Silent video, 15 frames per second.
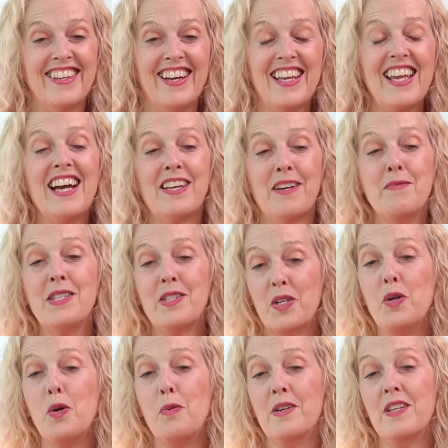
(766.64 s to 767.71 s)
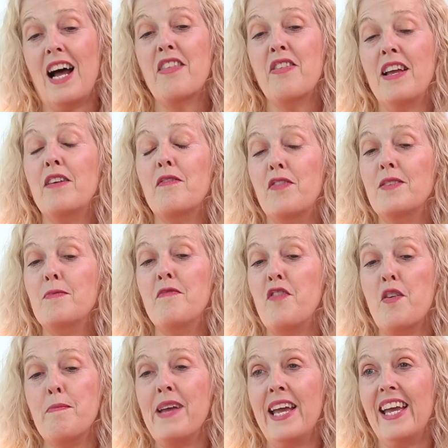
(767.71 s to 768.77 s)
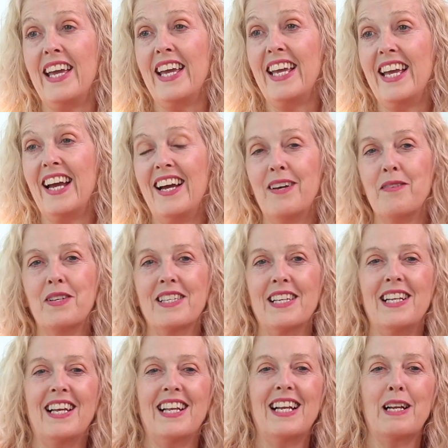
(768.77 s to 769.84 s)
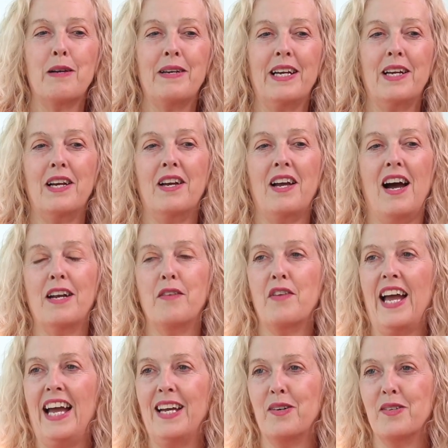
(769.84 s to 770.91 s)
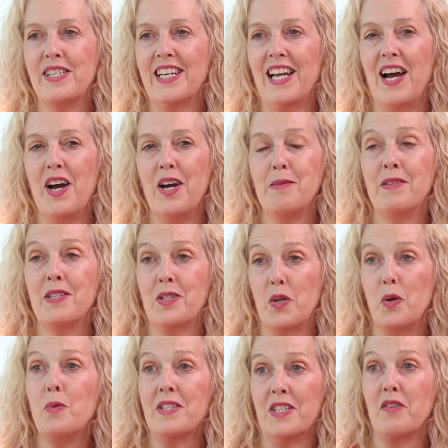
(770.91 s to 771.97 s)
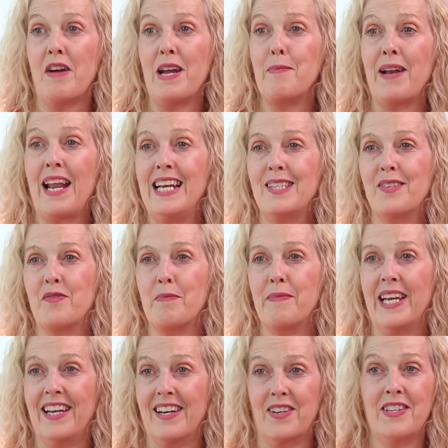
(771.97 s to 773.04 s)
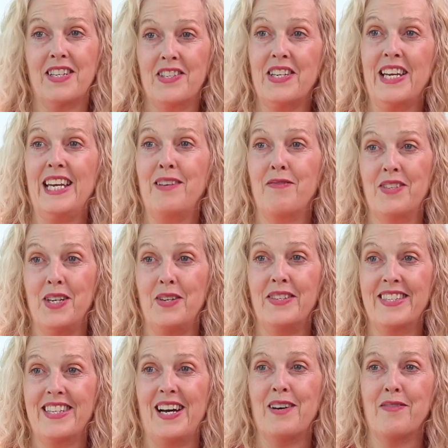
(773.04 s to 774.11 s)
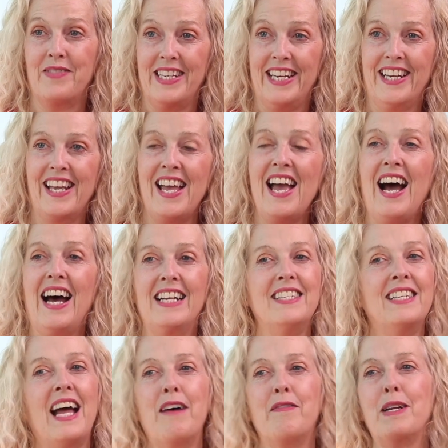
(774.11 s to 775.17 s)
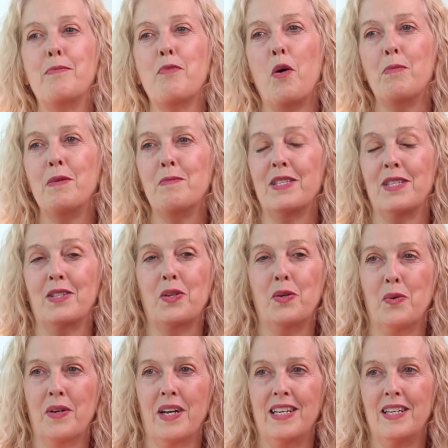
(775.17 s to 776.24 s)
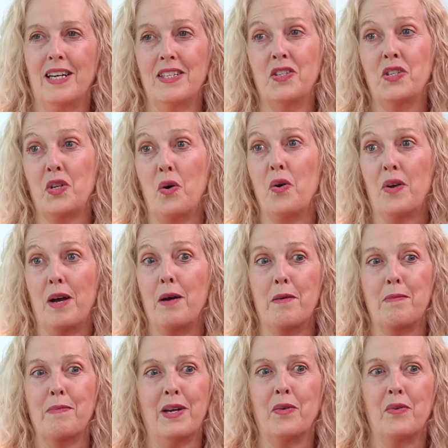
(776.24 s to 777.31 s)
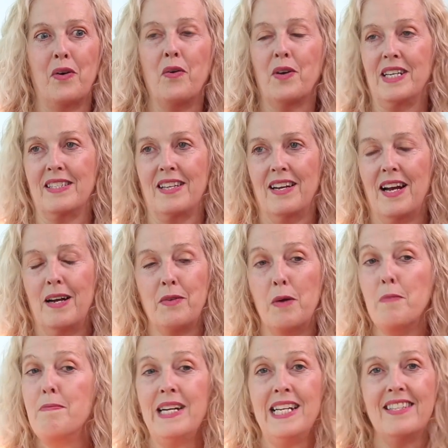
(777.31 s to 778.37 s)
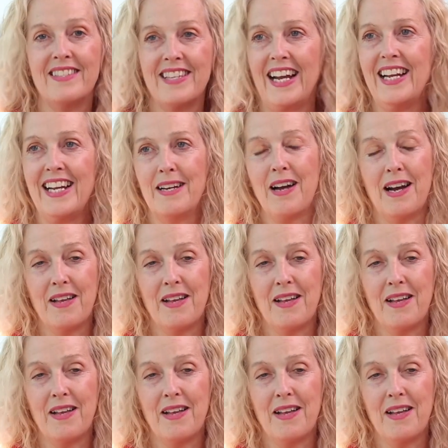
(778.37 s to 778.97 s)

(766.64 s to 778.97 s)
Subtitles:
Yeah, I mean, school was, I think for me, it was a little bit kind of chaotic at home. So school was a great place for me. I could achieve, do stuff, tick. I didn't have any problems at school, and I shot, I'll be honest. I don't mean to say